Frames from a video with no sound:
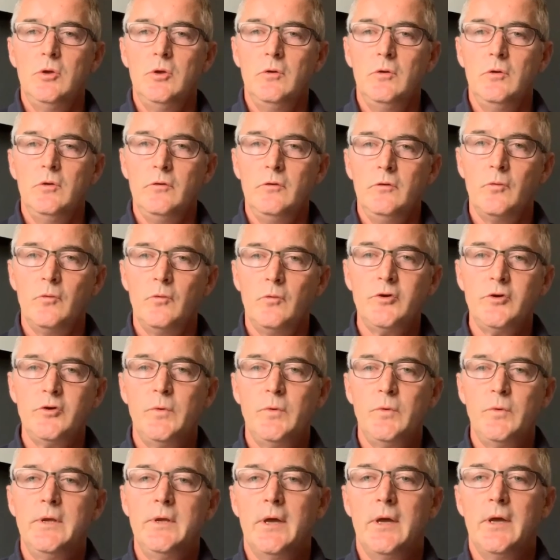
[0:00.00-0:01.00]
So what do
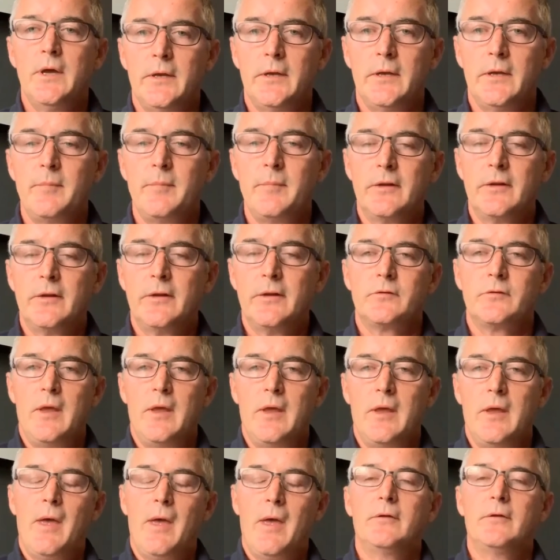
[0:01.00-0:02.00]
we at
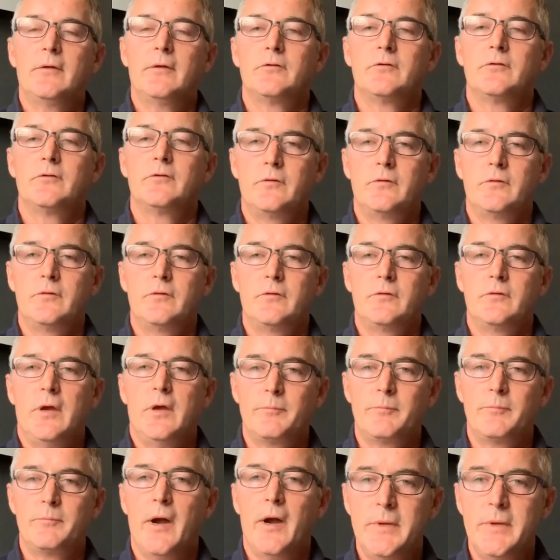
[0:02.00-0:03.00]
Enhance
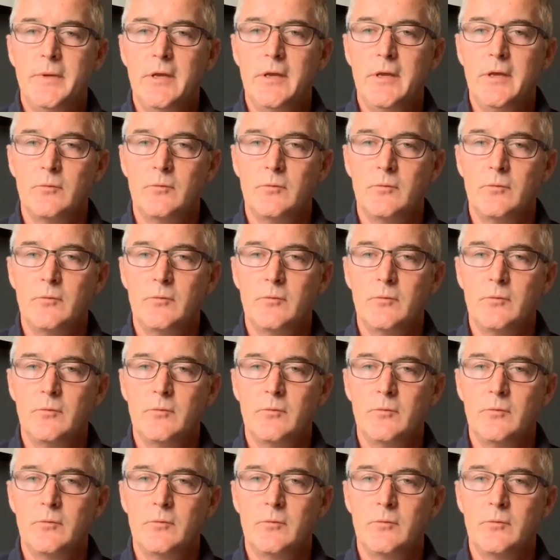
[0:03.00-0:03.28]
aspire to be,